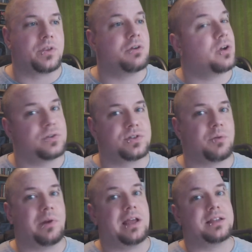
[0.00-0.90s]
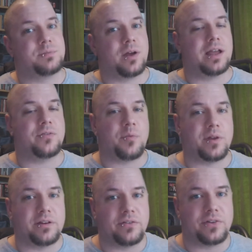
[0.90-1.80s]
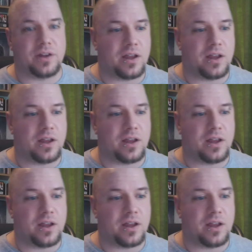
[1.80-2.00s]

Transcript: you console players might have a bit of